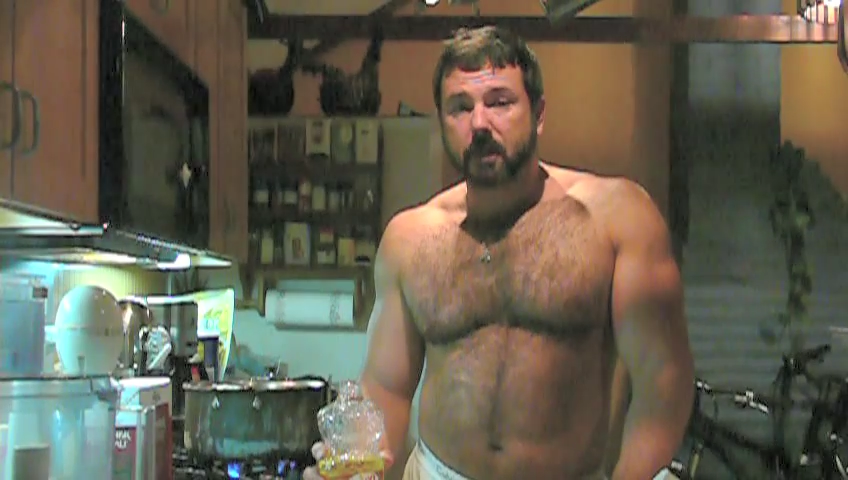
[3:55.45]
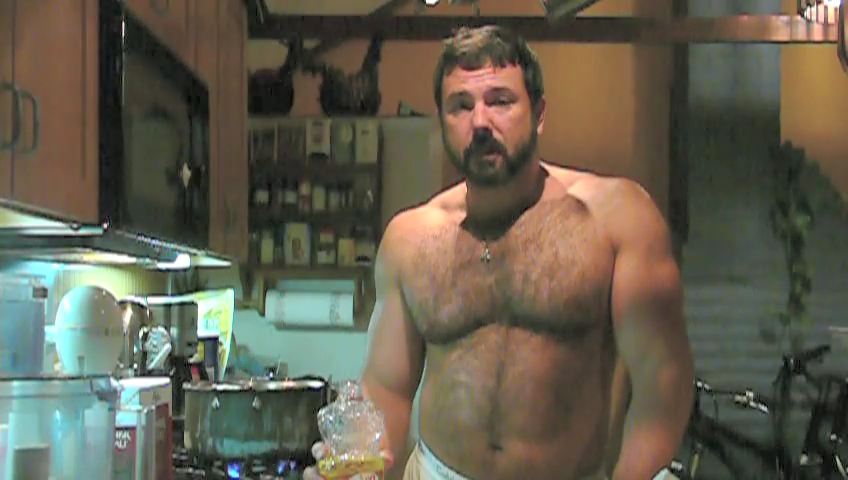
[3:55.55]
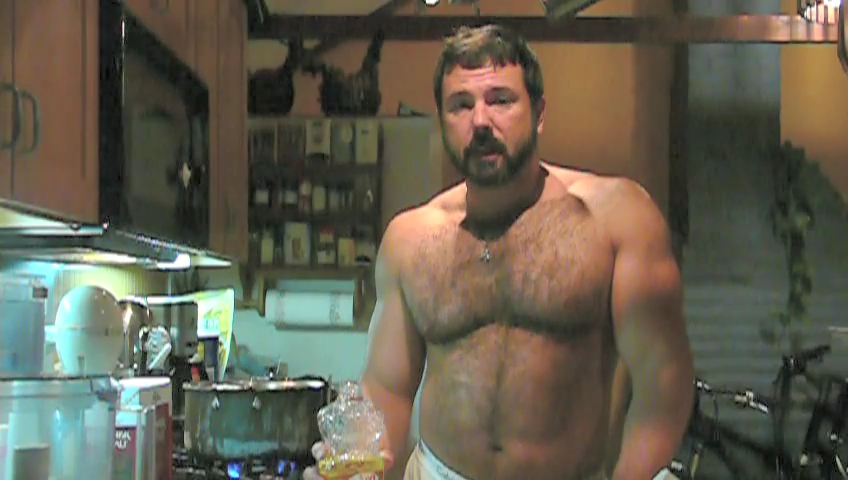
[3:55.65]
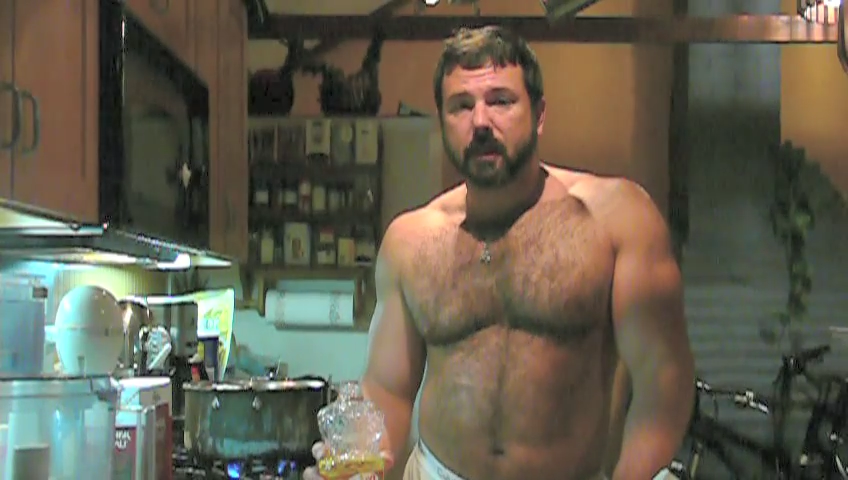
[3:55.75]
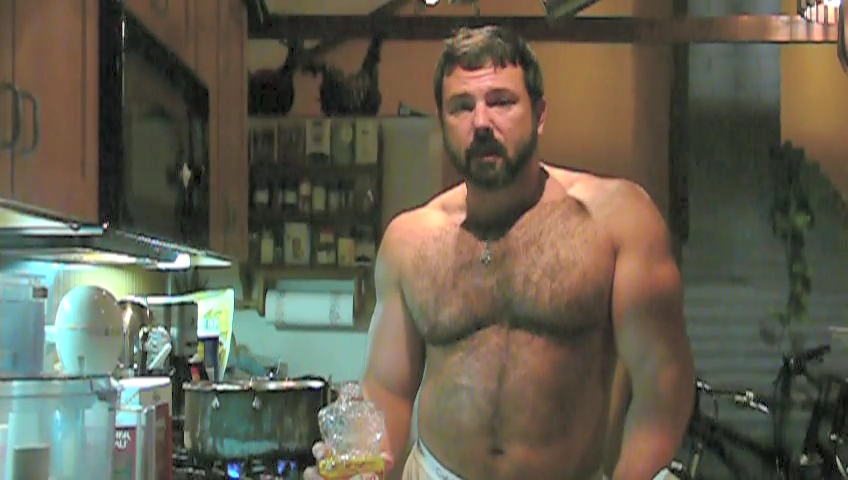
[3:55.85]

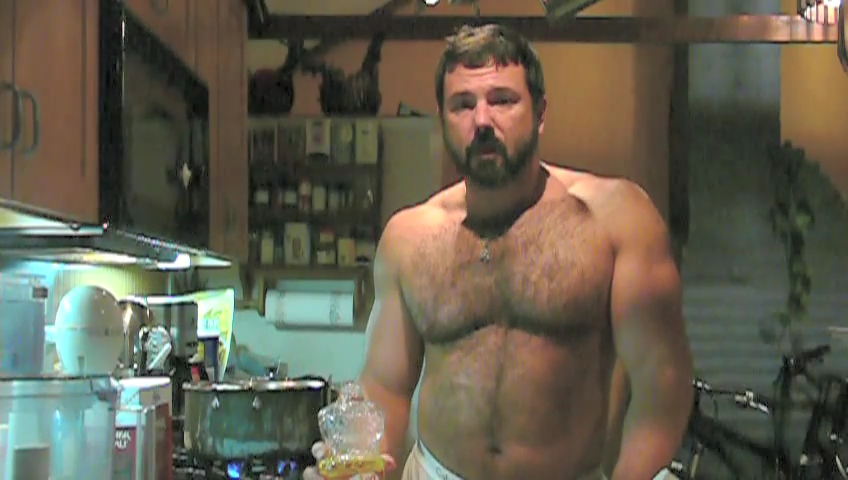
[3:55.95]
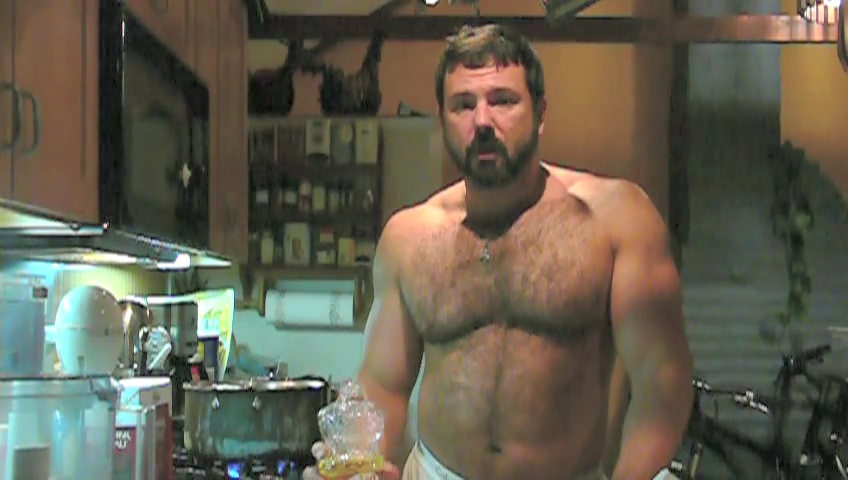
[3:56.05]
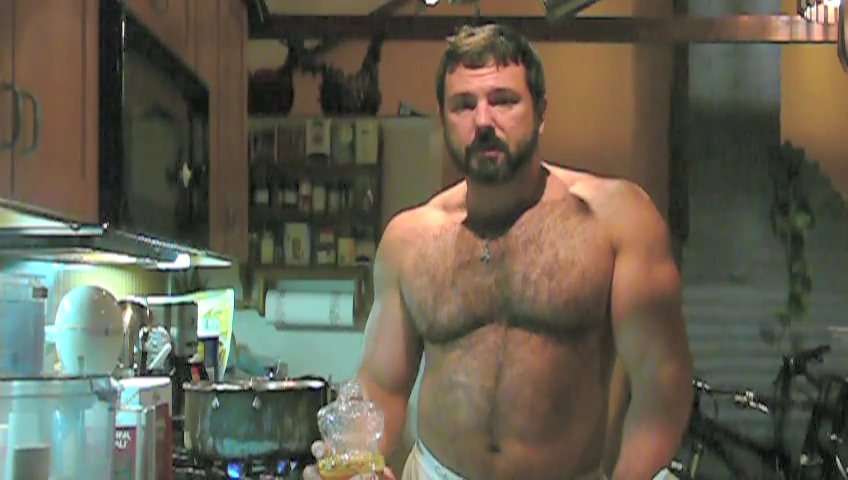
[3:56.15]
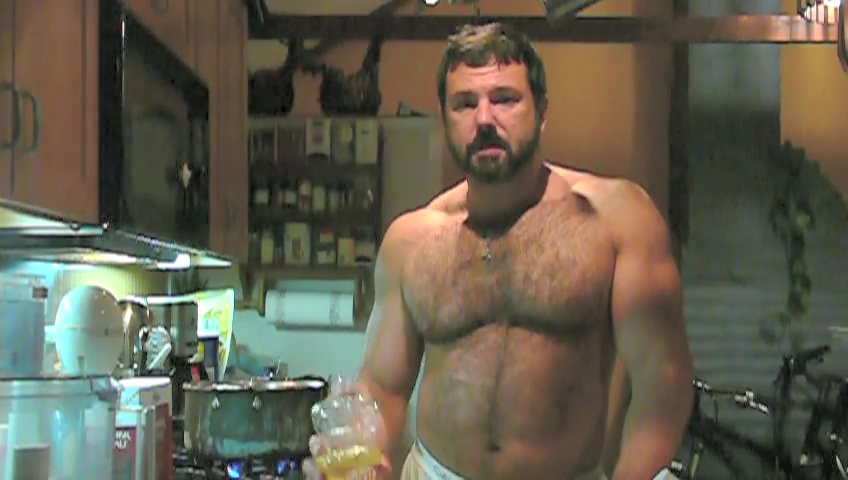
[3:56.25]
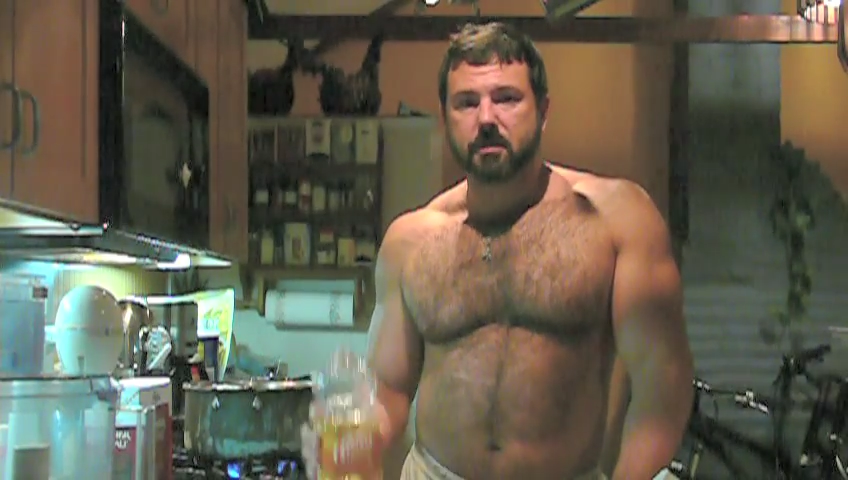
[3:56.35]
Colicchio
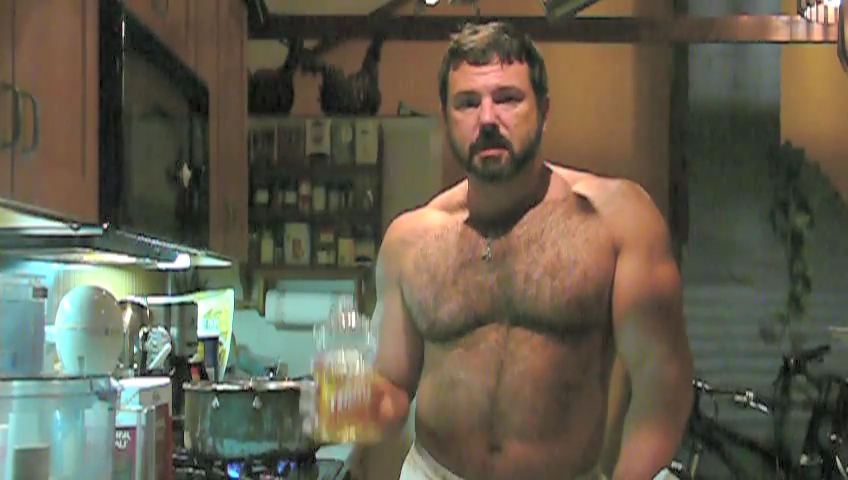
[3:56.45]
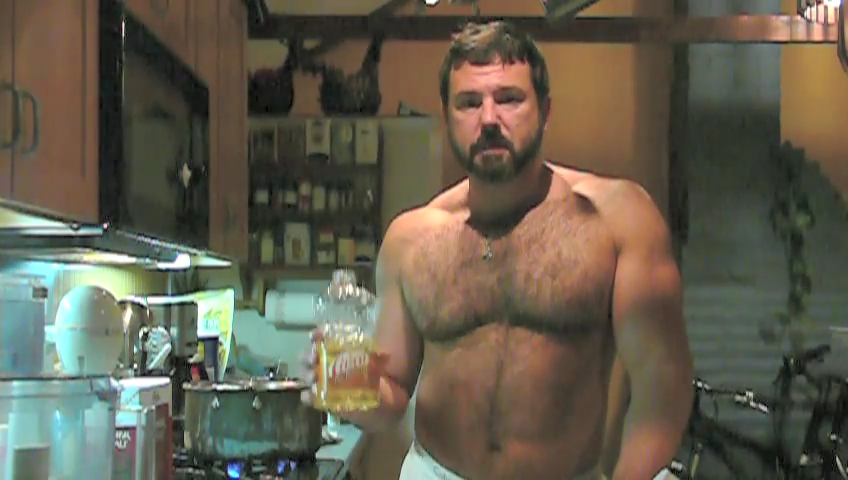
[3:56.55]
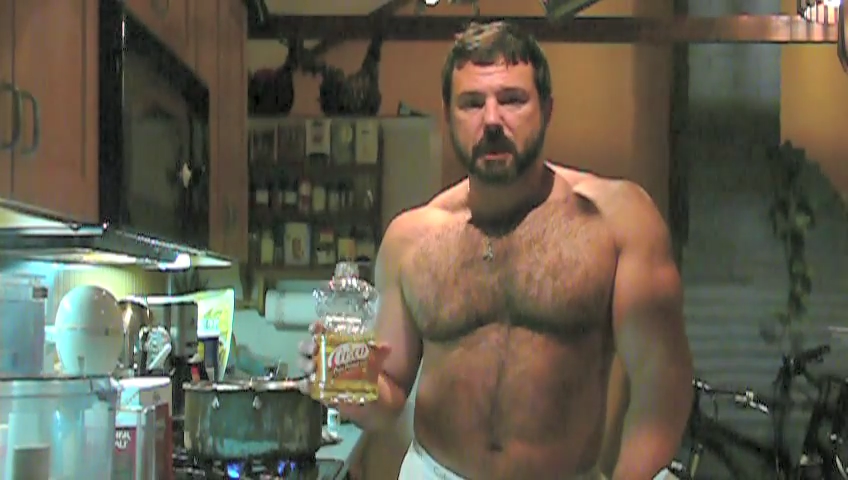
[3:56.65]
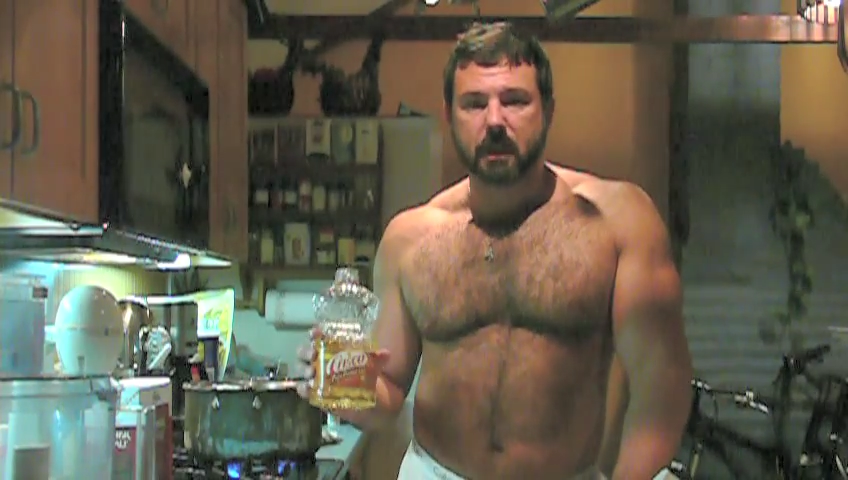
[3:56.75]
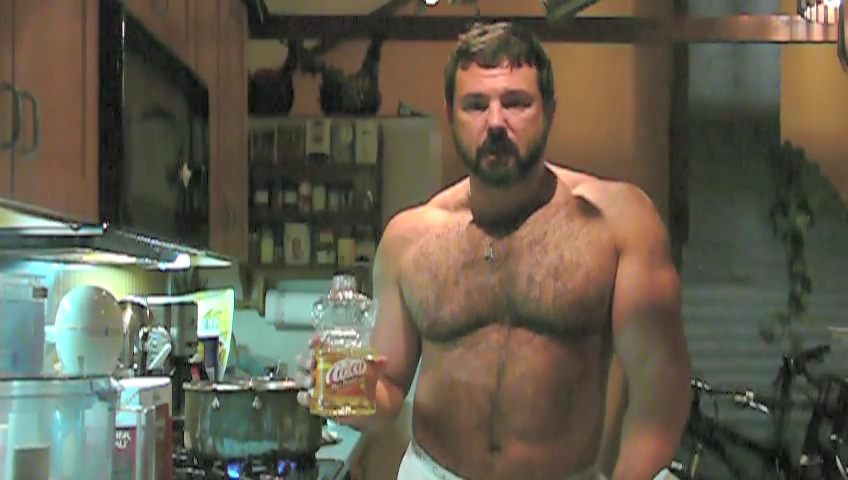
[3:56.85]
always uses
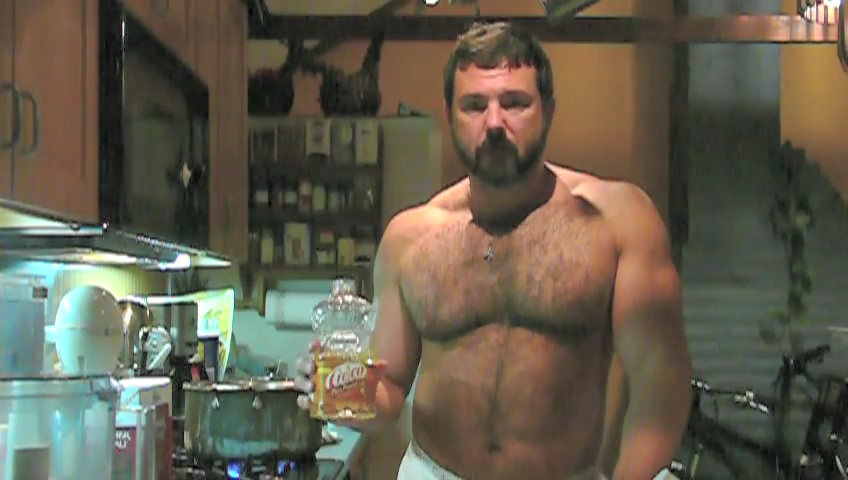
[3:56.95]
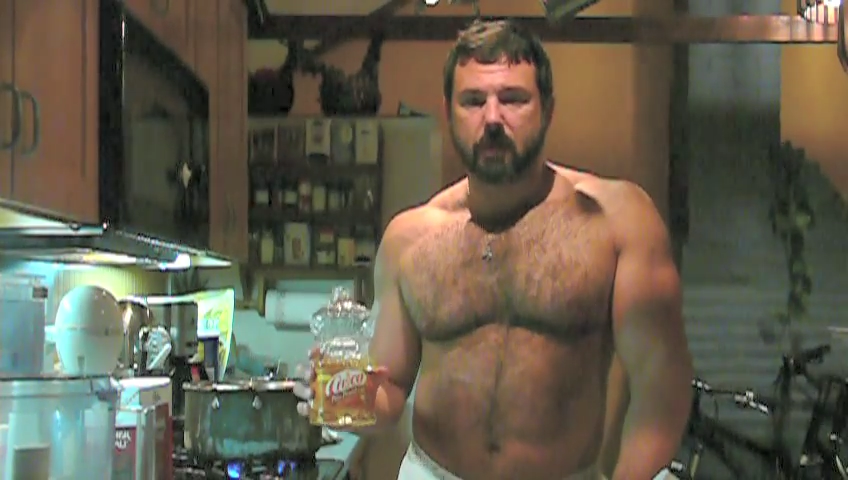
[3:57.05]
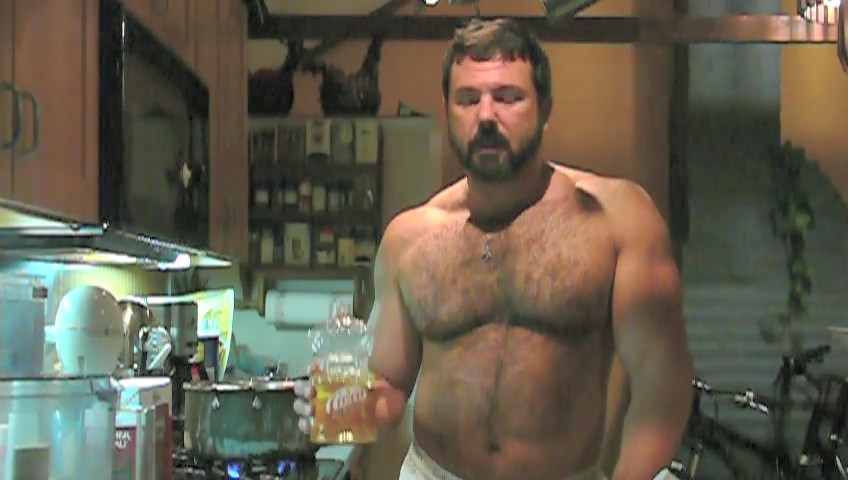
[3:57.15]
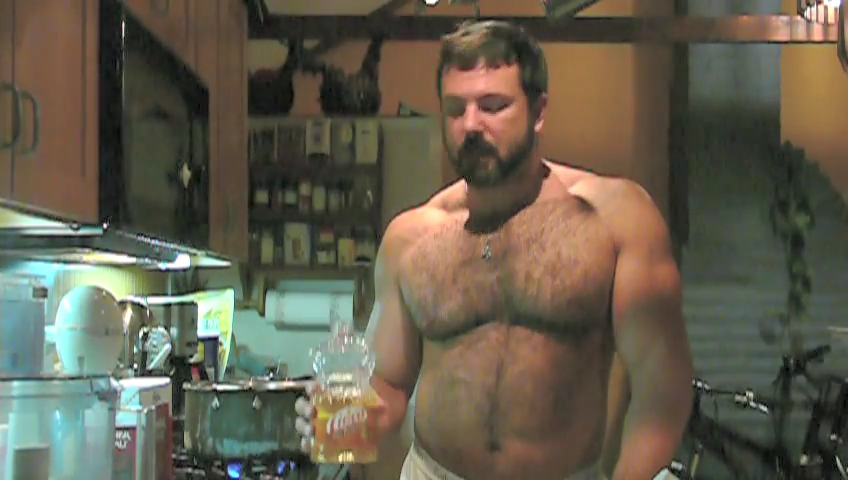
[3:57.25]
peanut oil,